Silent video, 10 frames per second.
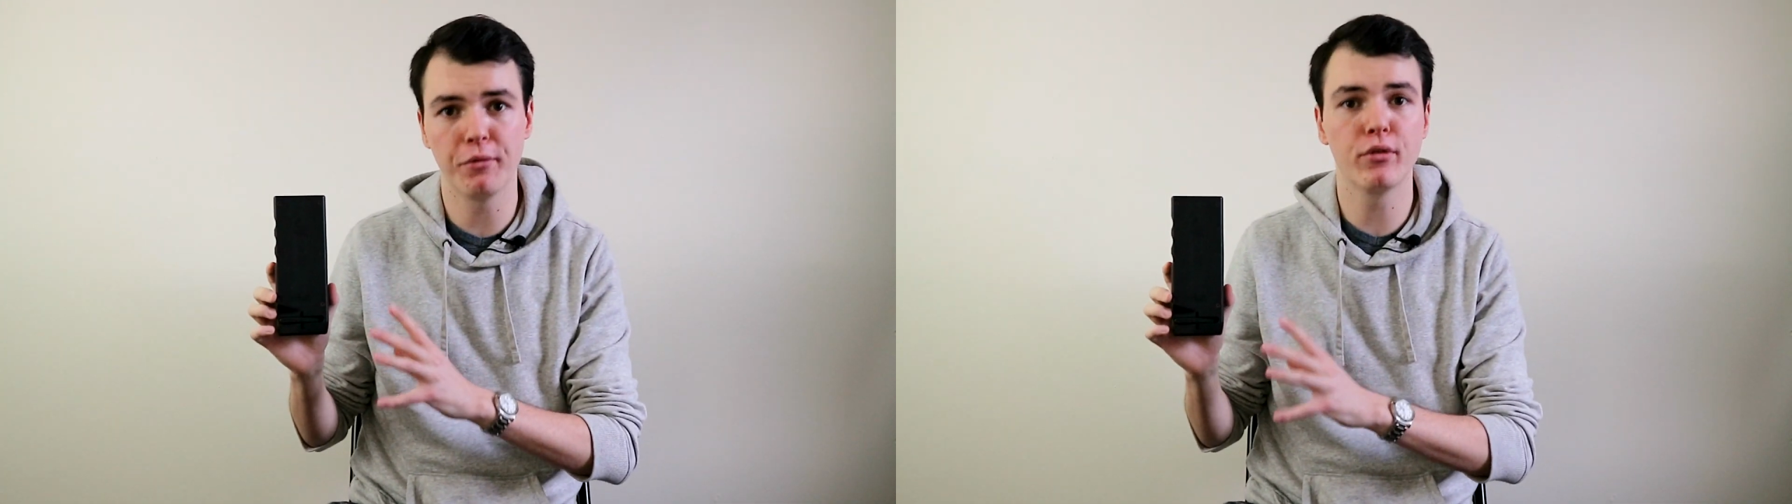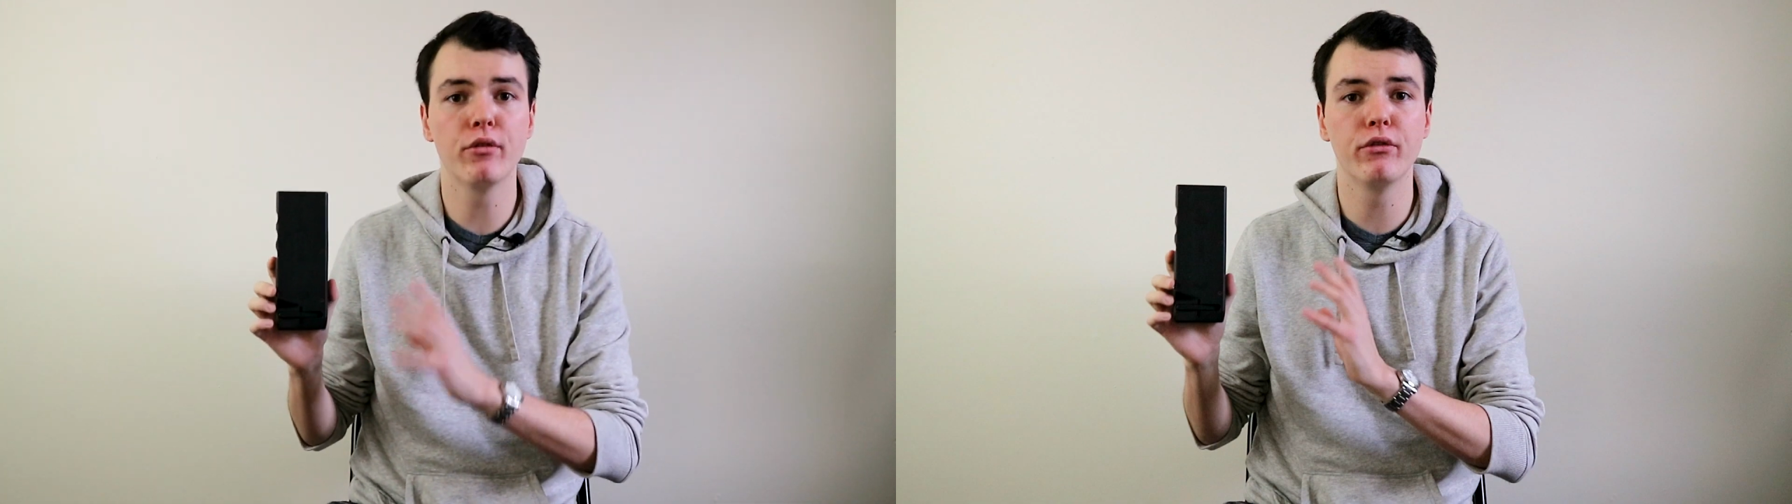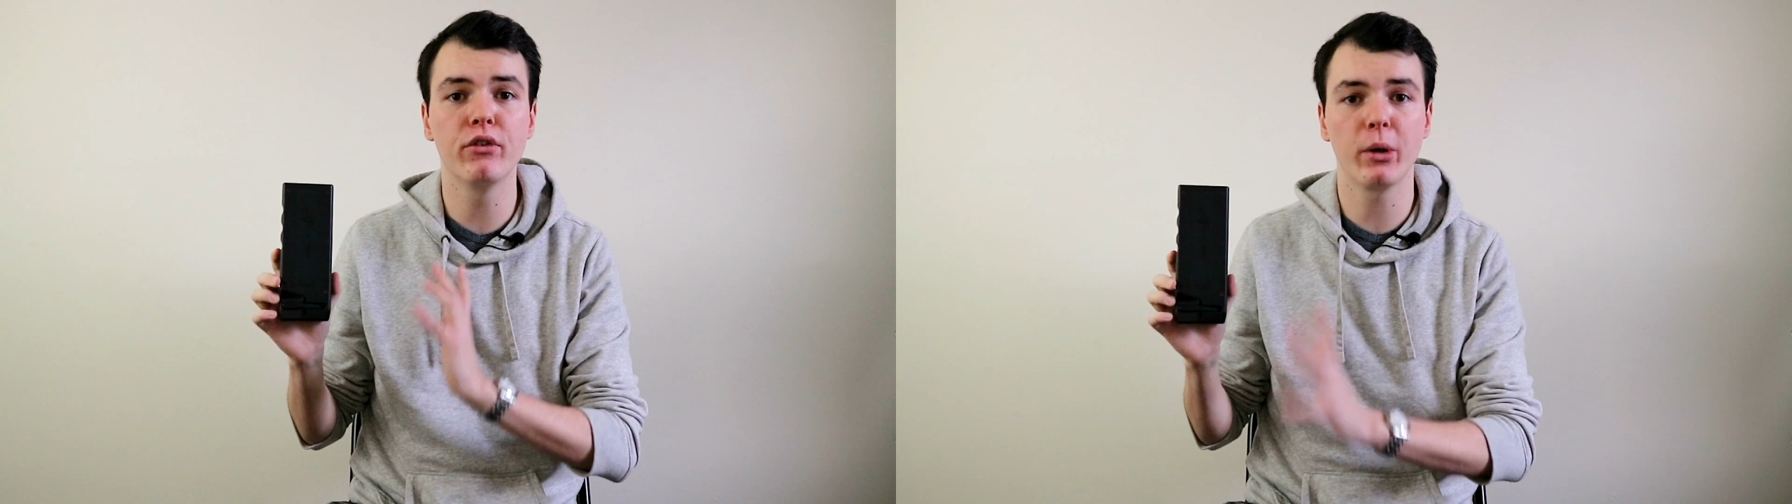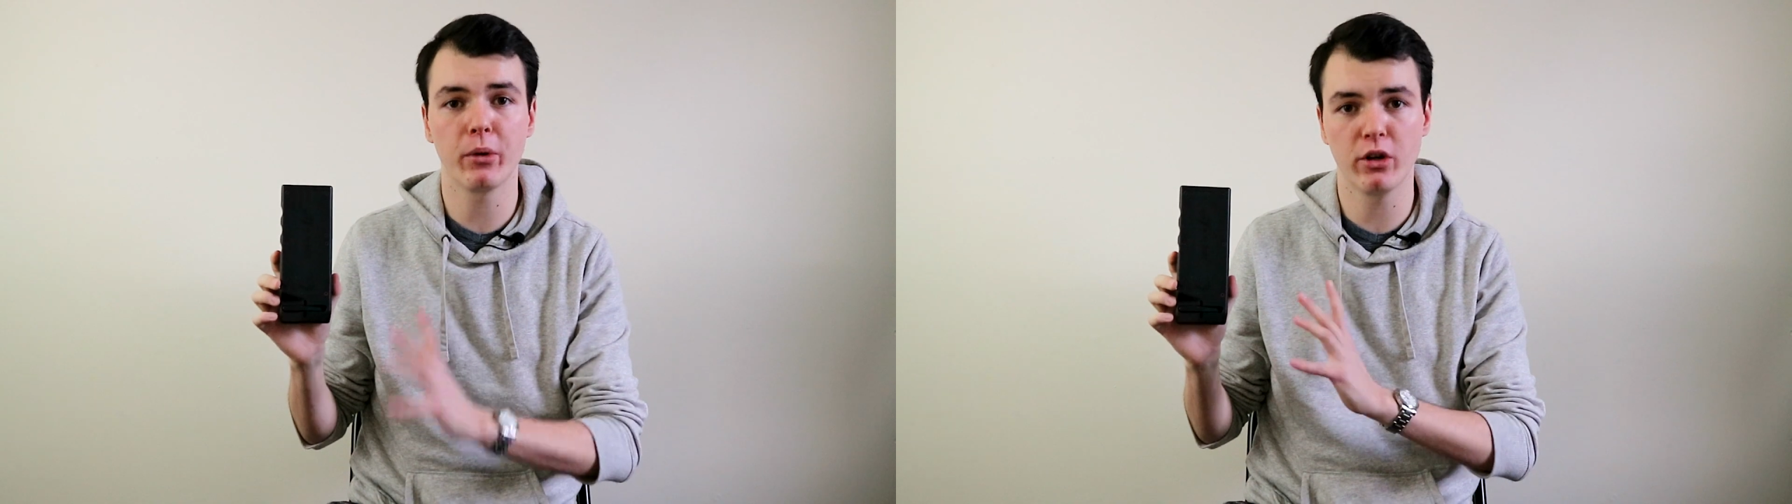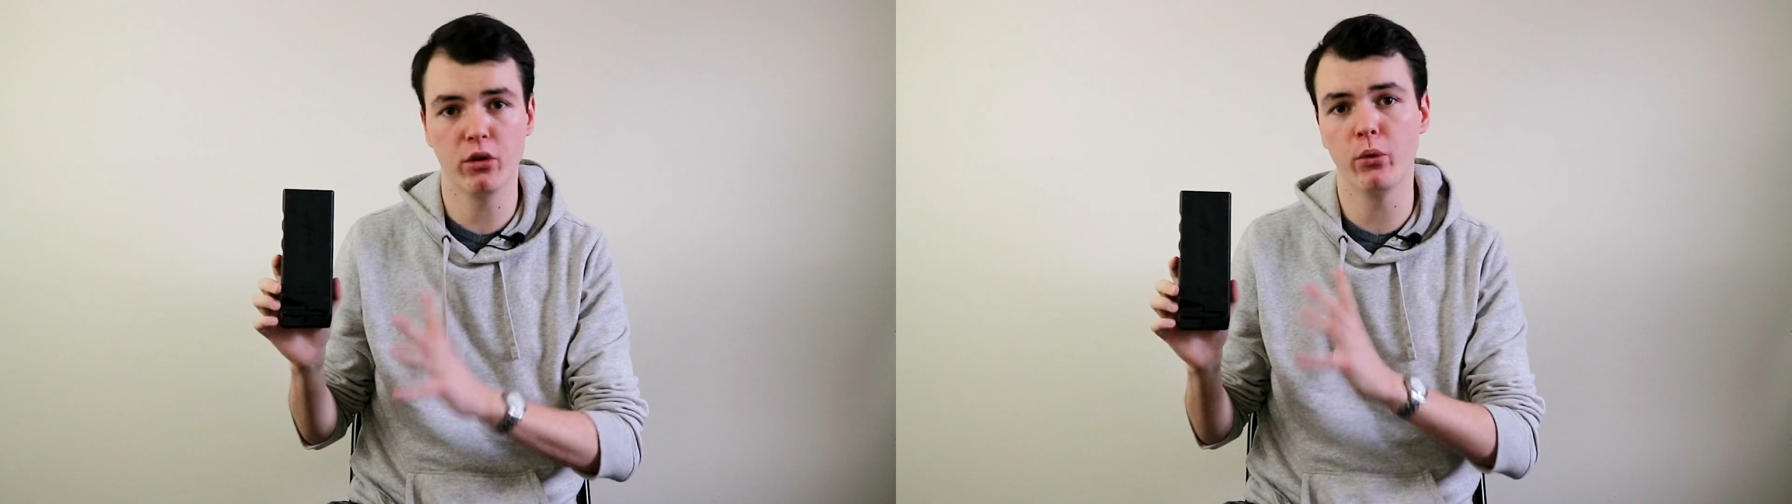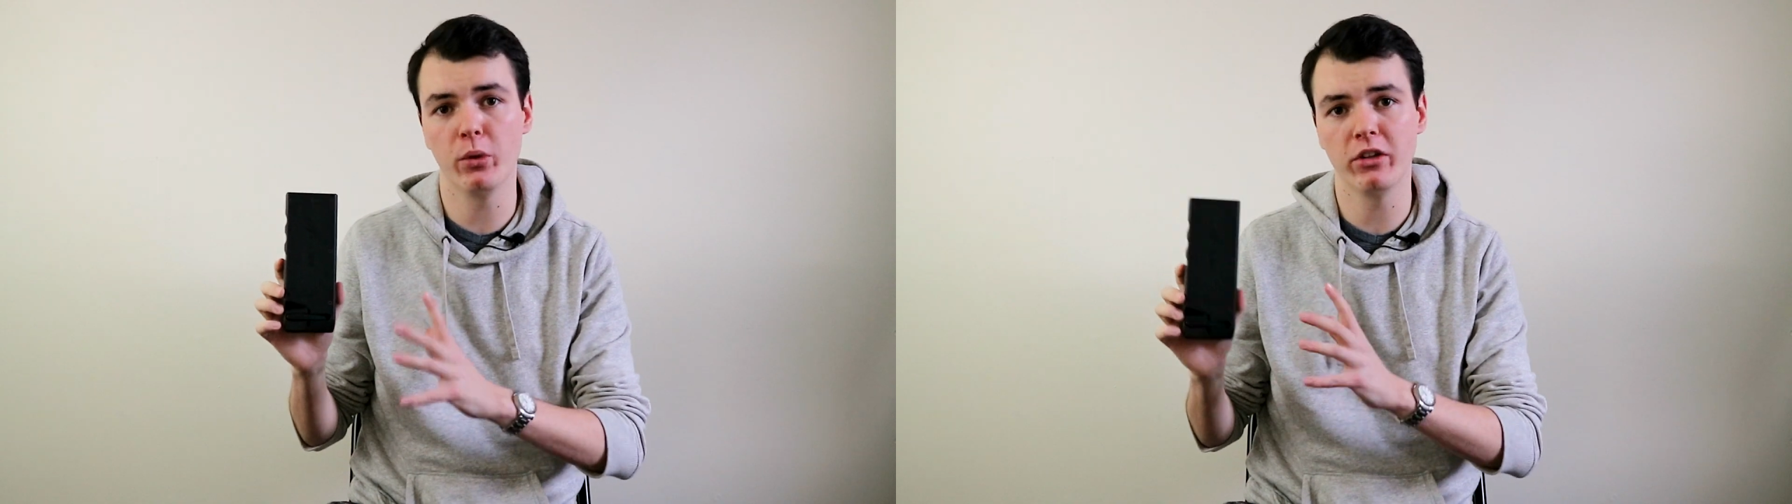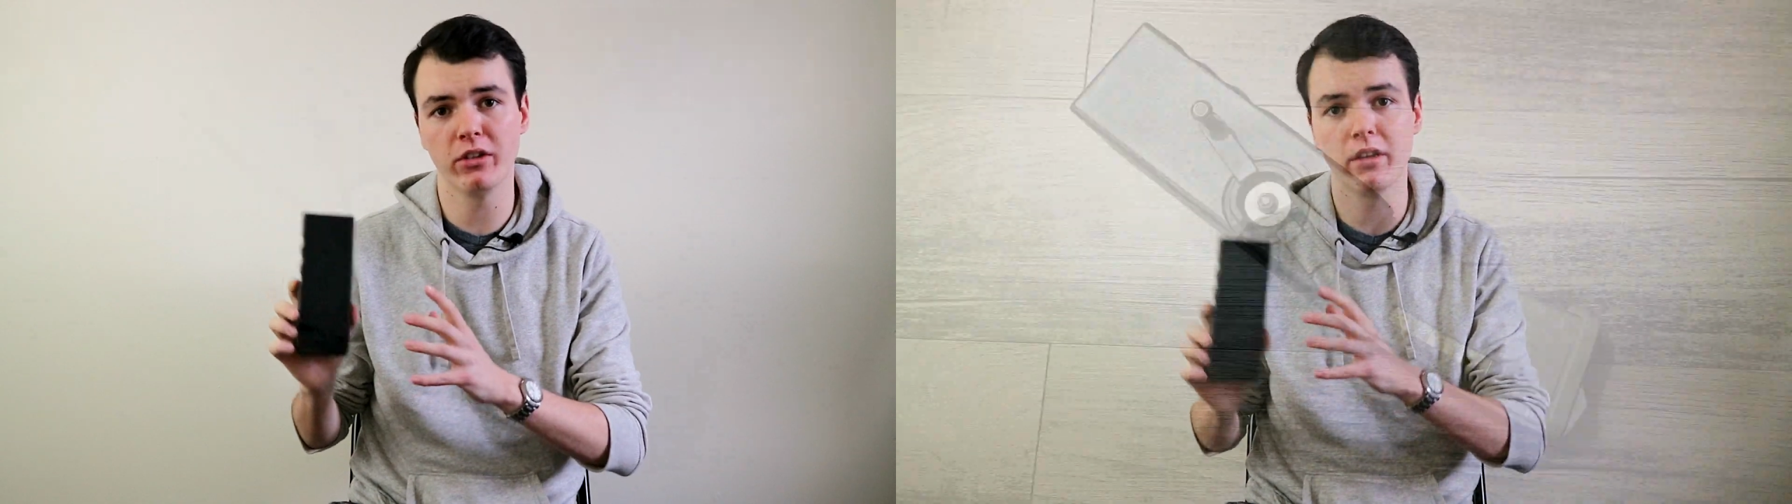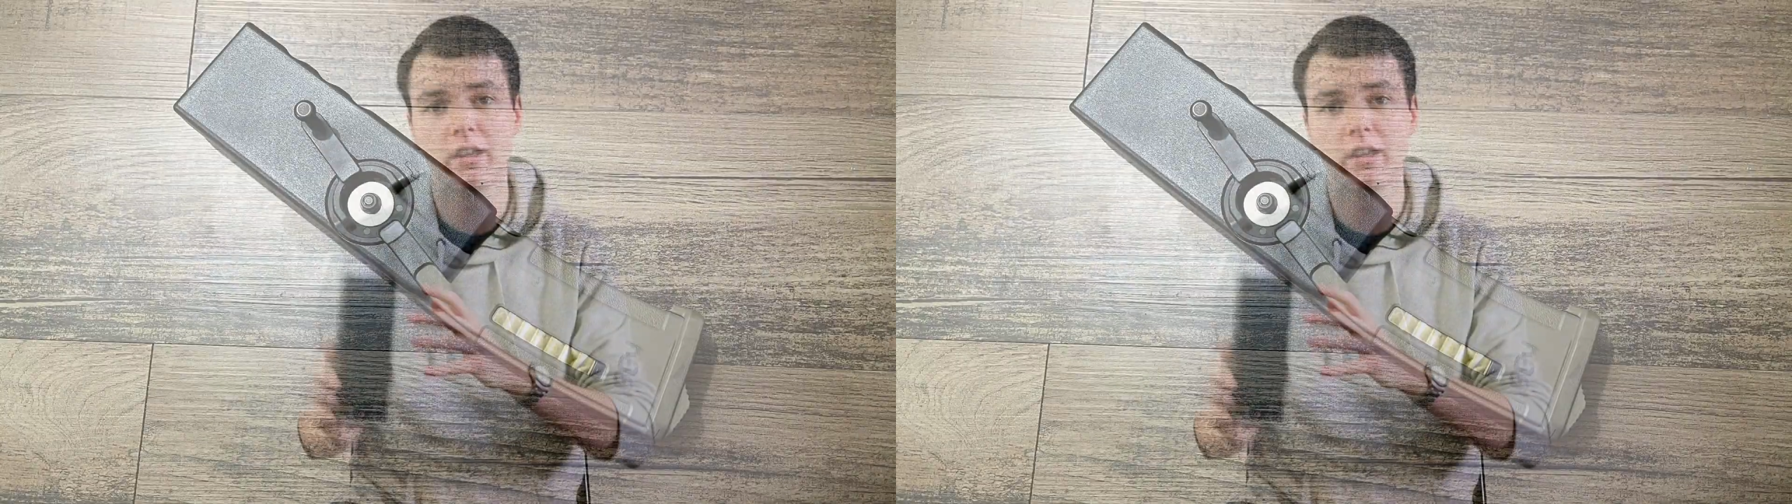for very good reason.